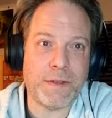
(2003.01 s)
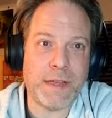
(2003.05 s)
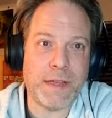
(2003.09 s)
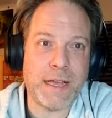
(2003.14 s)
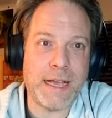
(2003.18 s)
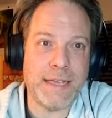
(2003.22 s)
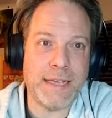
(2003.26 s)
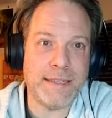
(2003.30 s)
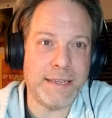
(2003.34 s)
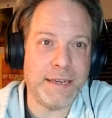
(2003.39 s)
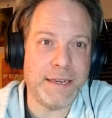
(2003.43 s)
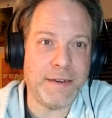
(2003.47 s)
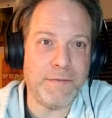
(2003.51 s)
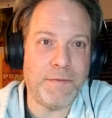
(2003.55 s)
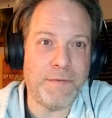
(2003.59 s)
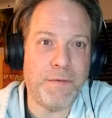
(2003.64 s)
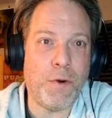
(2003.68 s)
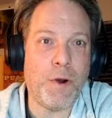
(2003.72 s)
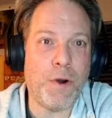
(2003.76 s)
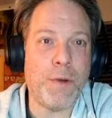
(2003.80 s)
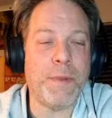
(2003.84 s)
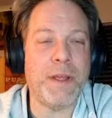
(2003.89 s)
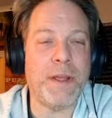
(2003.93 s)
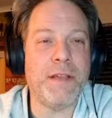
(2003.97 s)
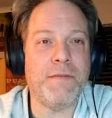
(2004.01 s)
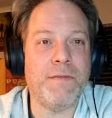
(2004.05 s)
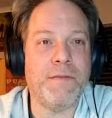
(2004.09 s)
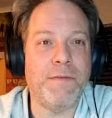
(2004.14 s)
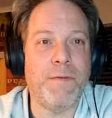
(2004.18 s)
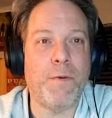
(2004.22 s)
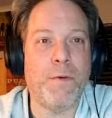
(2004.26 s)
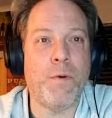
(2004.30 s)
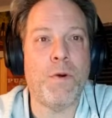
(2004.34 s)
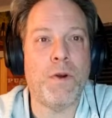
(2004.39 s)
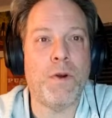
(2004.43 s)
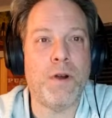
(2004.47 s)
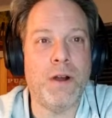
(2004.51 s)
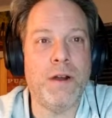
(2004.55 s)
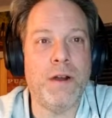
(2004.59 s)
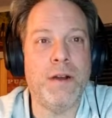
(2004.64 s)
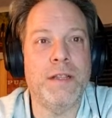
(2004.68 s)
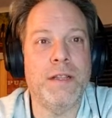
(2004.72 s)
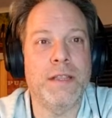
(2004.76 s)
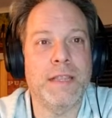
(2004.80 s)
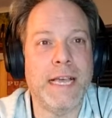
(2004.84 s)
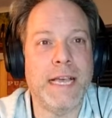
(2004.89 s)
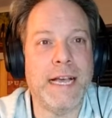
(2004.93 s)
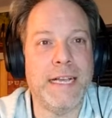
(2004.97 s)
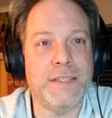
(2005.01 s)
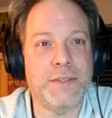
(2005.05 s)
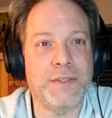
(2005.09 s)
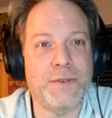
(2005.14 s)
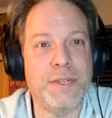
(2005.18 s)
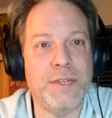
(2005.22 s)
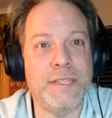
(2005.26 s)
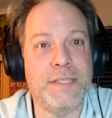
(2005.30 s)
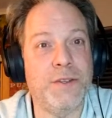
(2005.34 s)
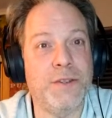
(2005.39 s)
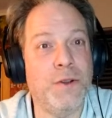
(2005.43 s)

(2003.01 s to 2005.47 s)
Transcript: as an informant for Lazarus,